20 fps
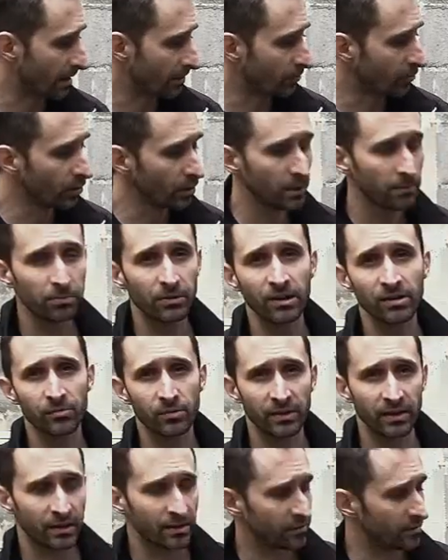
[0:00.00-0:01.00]
I'm really pleased
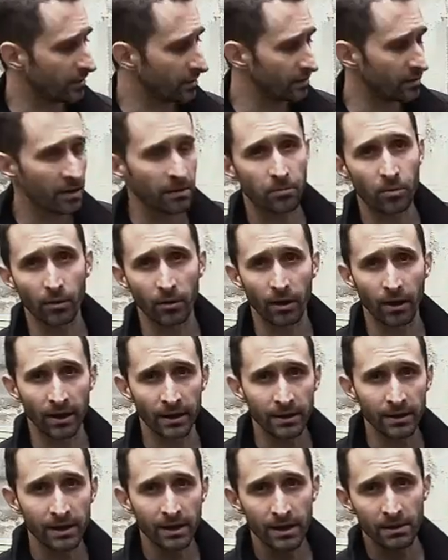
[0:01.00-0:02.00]
with it. It's the
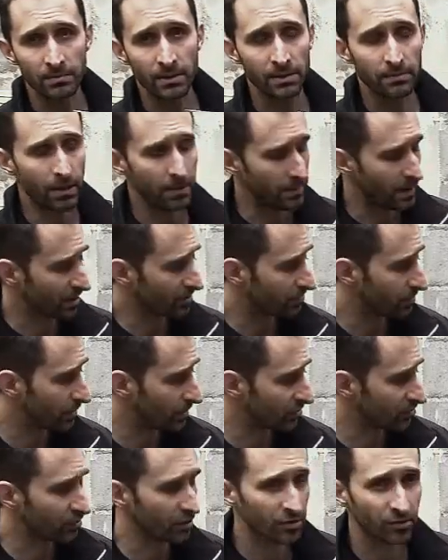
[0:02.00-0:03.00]
Tiburon made by Maxpedition.